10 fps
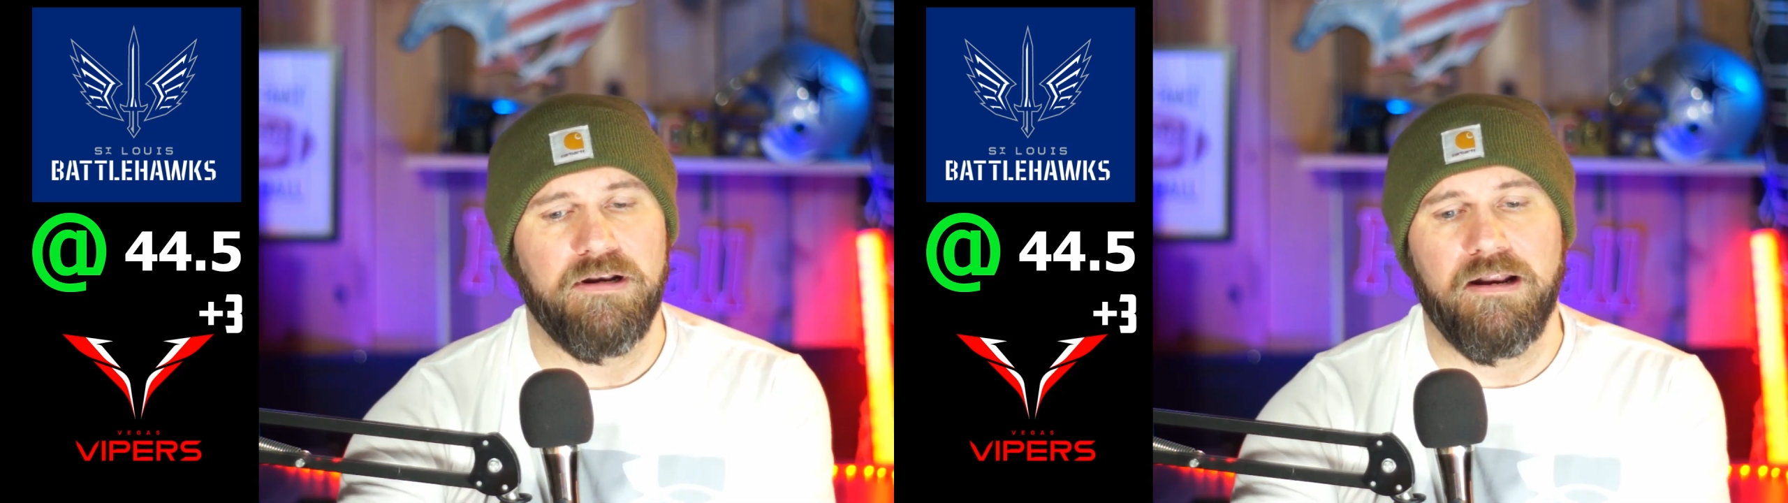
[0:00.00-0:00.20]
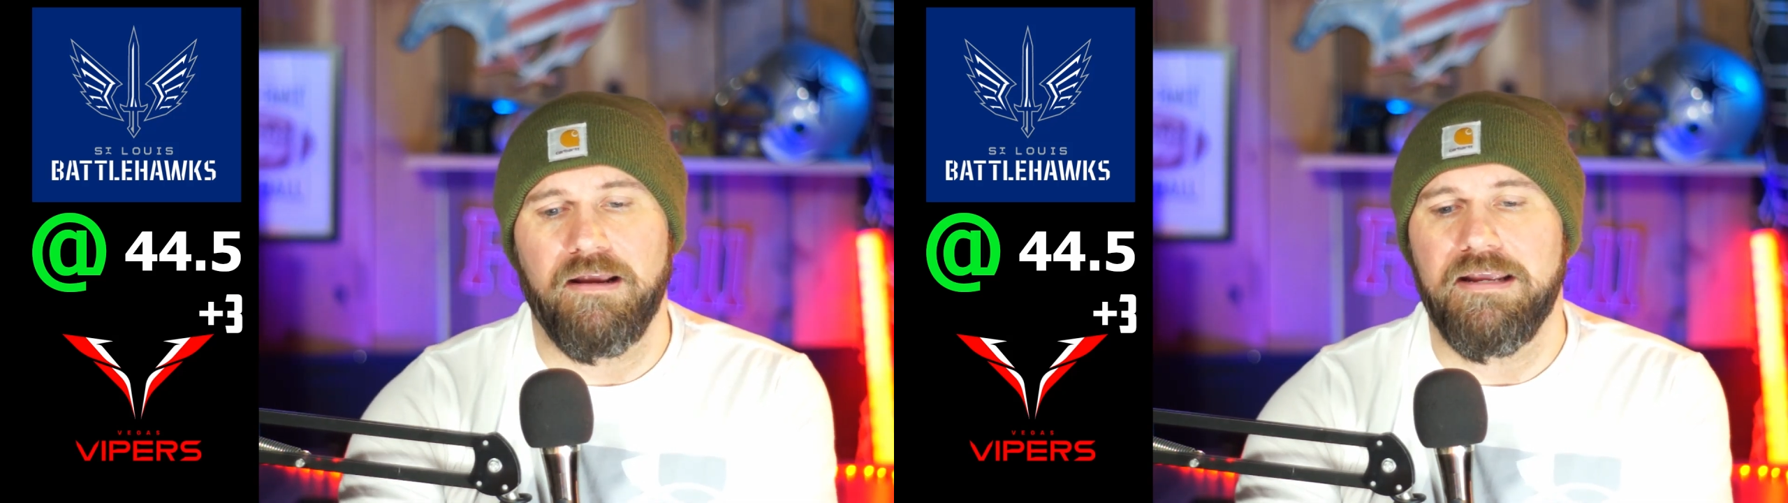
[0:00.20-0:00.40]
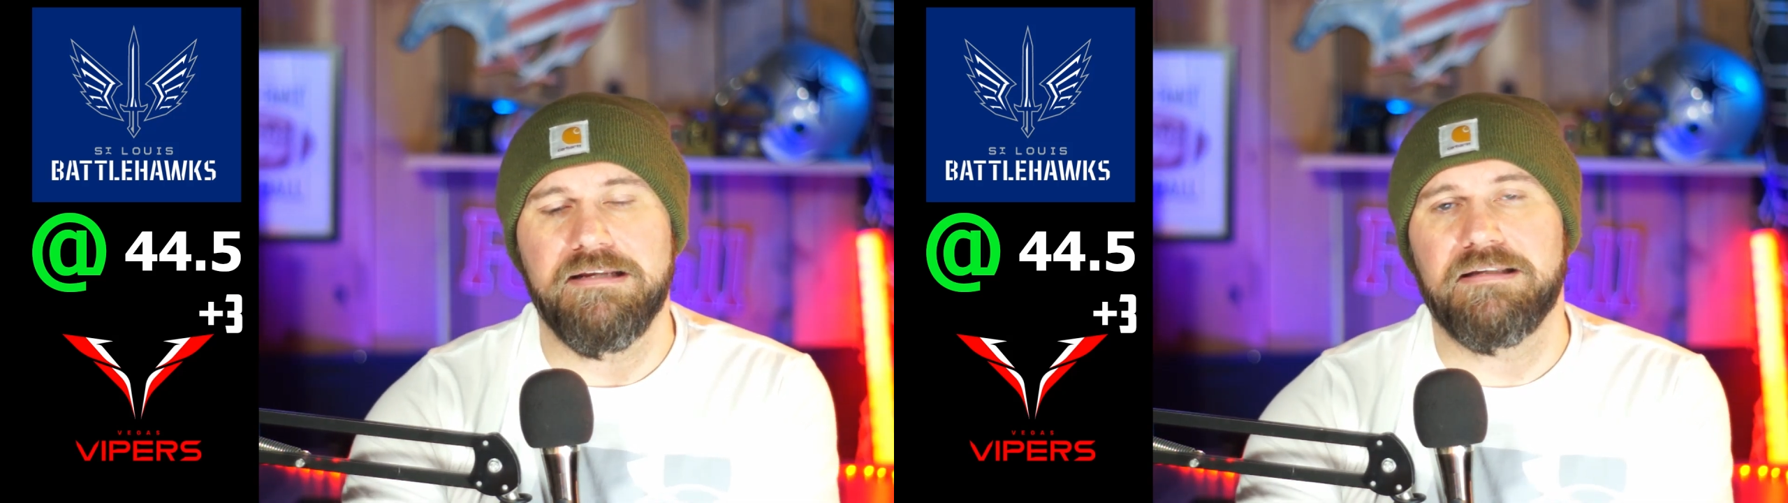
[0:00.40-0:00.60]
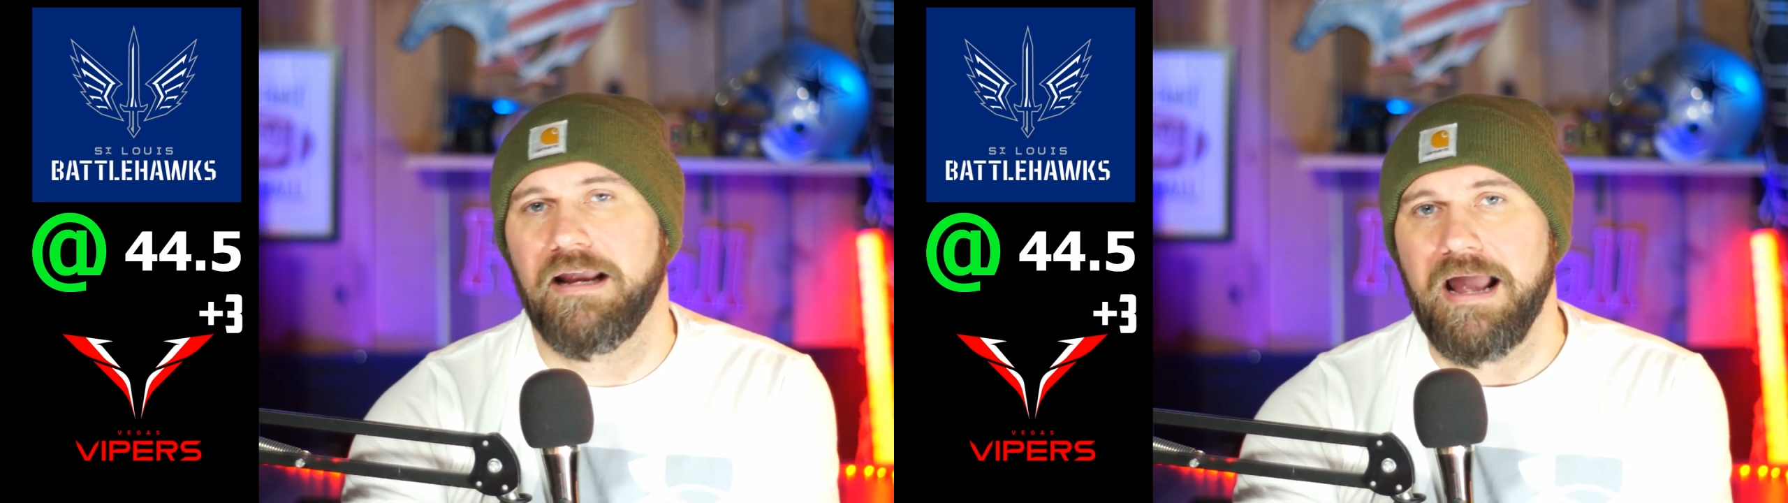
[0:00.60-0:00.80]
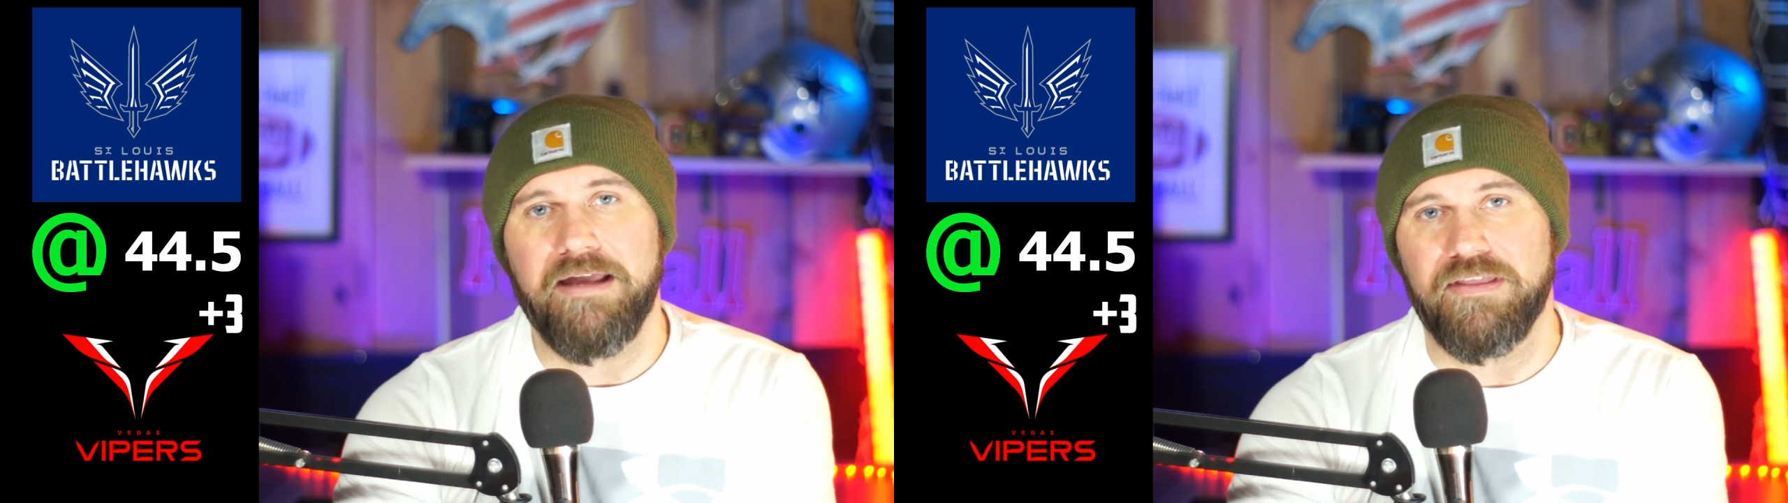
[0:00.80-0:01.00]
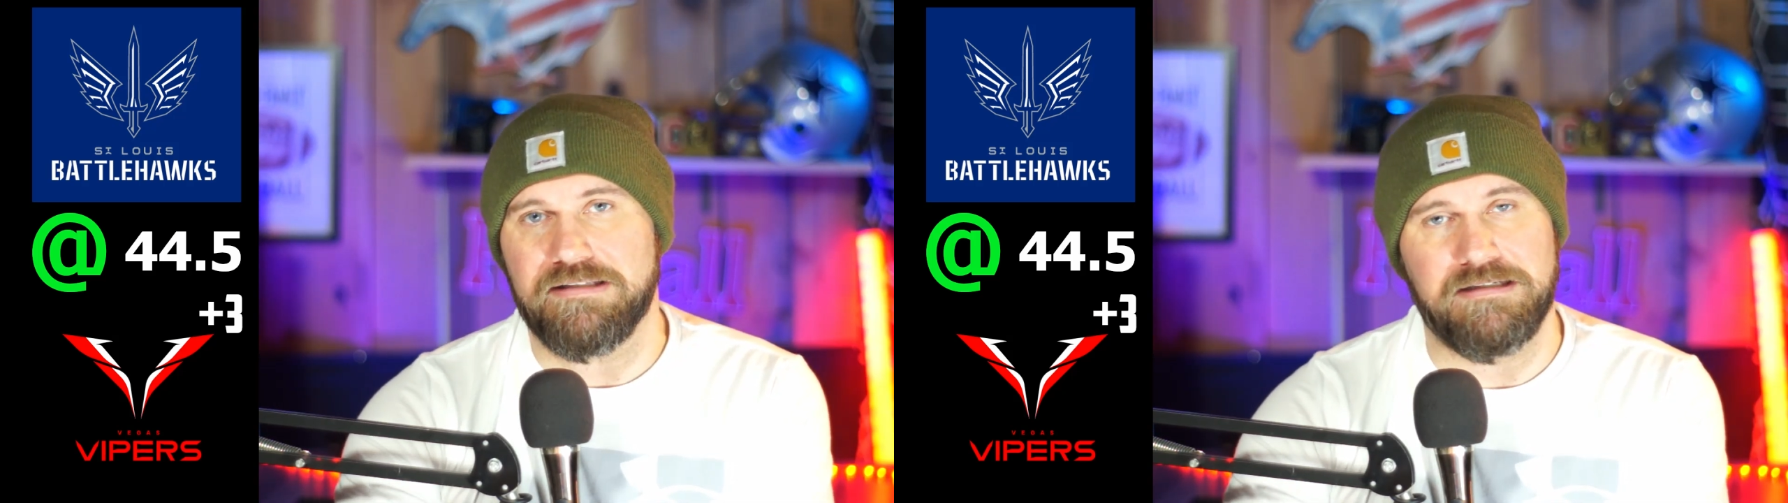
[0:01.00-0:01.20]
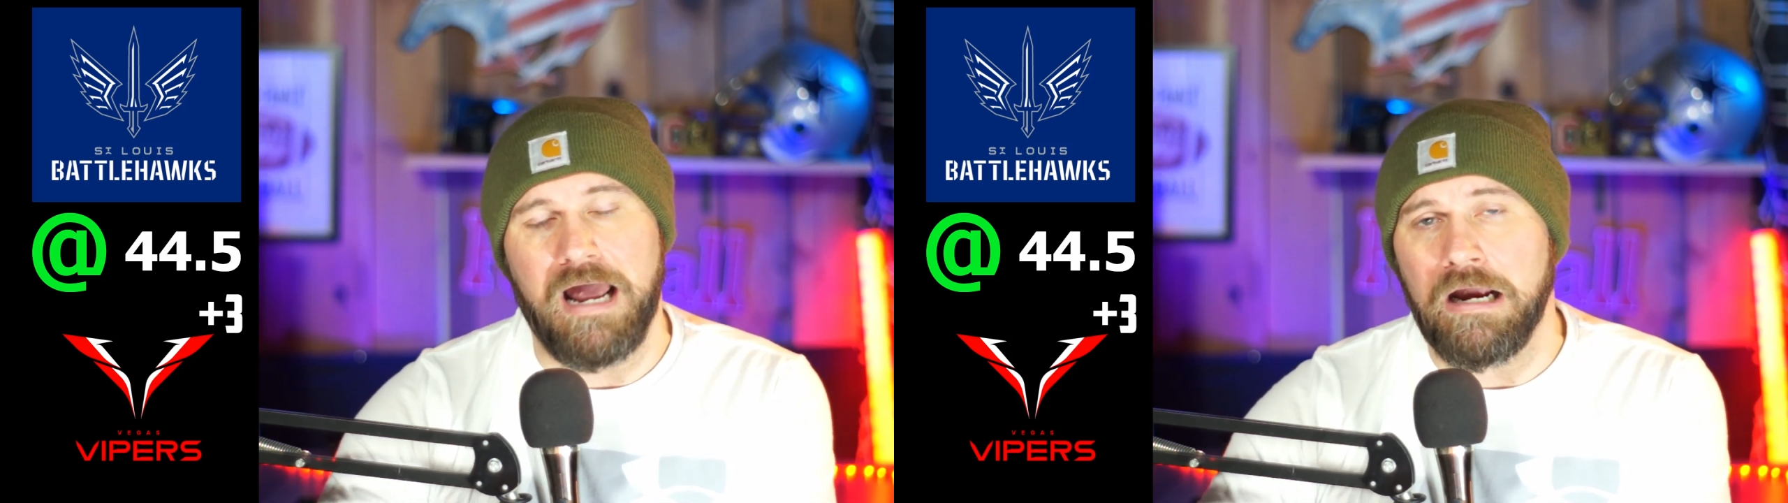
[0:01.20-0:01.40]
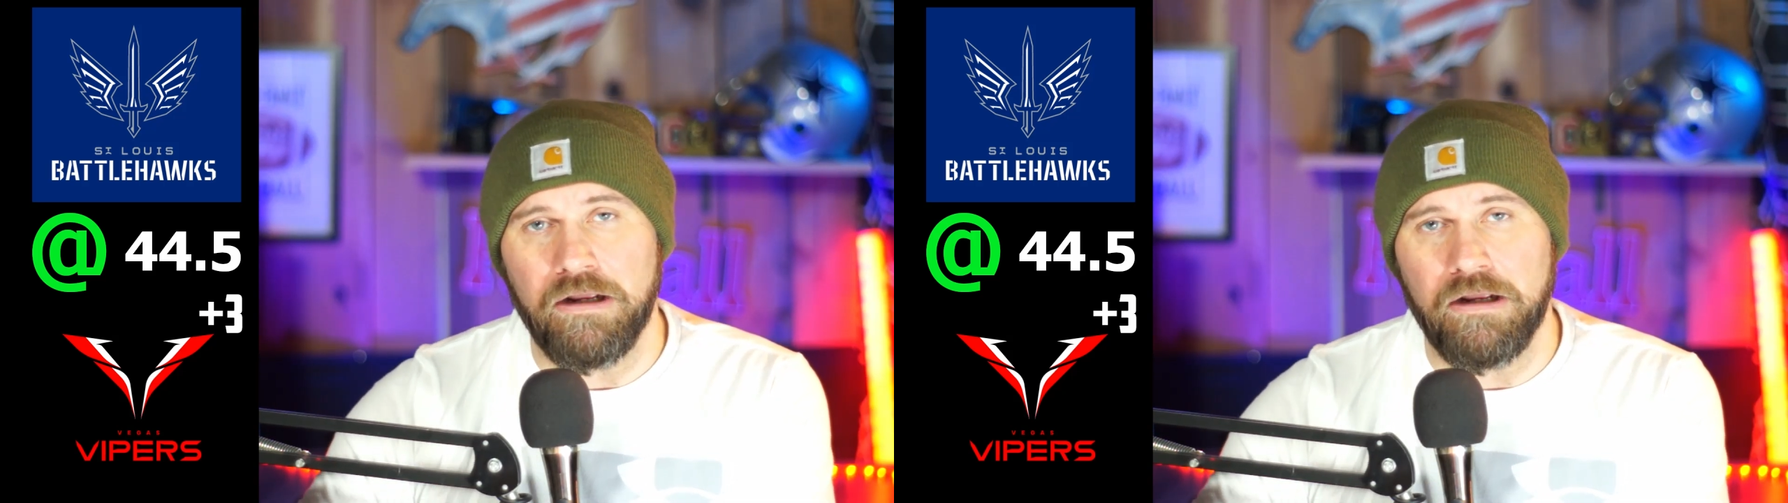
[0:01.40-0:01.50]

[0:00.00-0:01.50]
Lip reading: He's a guy that's not